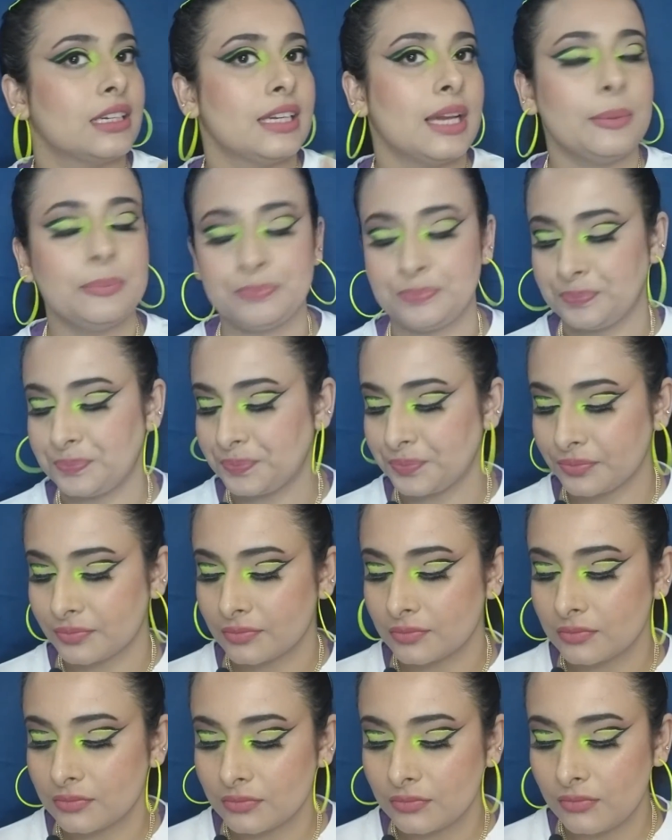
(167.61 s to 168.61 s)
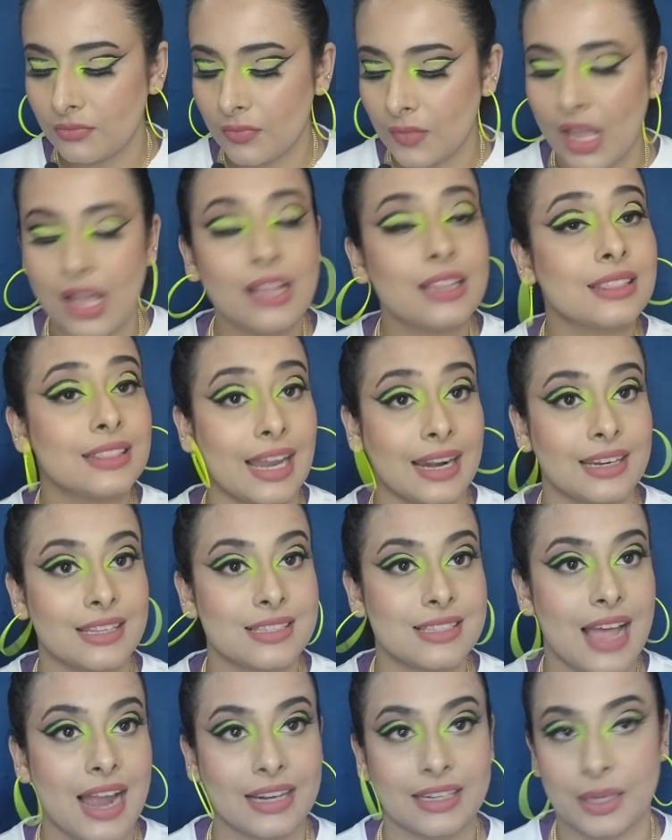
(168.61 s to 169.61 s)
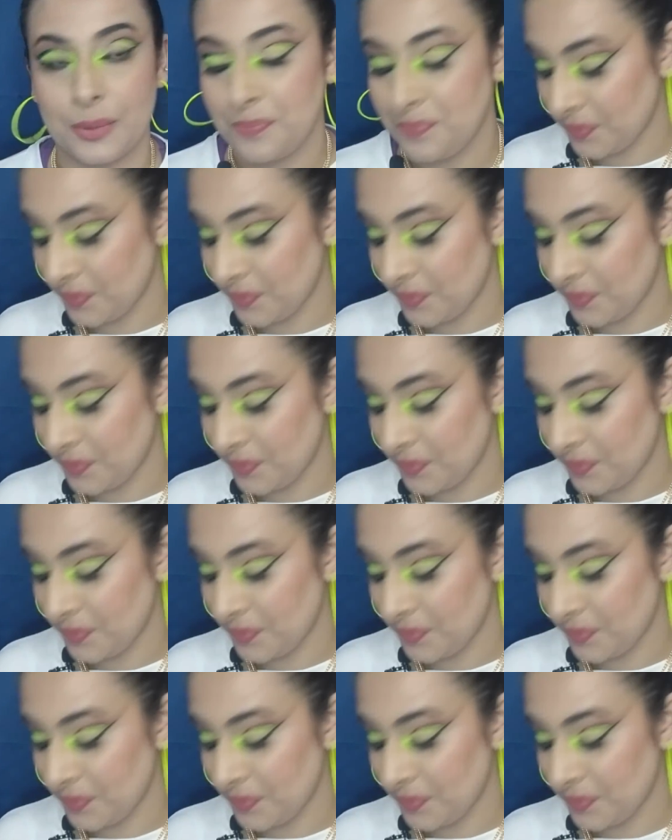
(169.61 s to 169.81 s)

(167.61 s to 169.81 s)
Yeah, that is that.